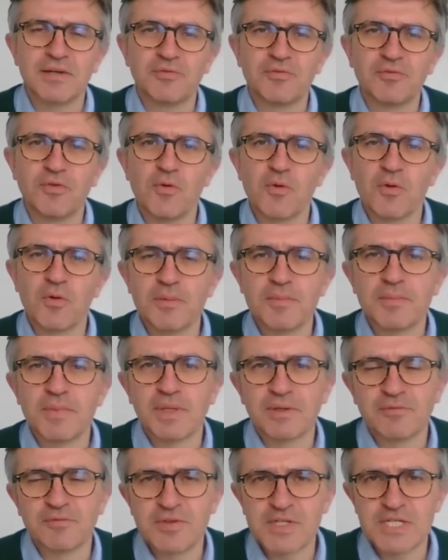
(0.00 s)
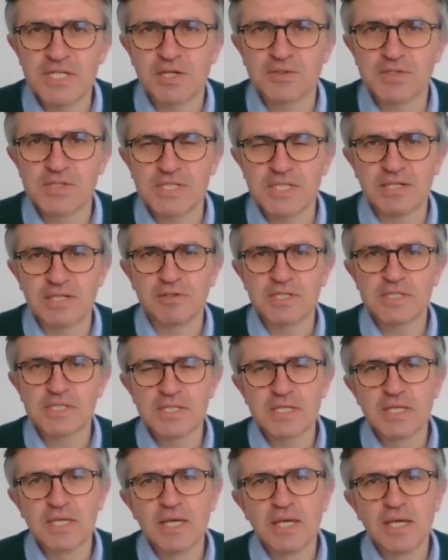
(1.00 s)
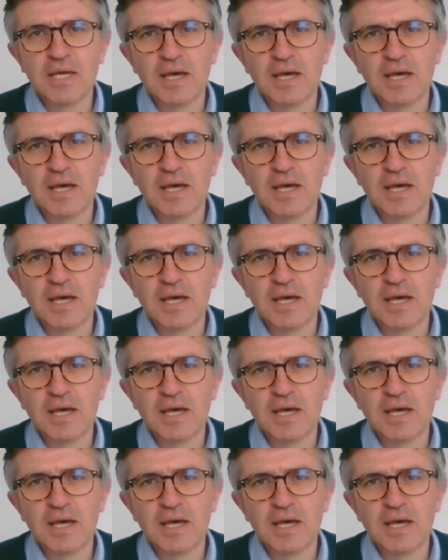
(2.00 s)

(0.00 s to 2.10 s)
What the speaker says: Forum video series.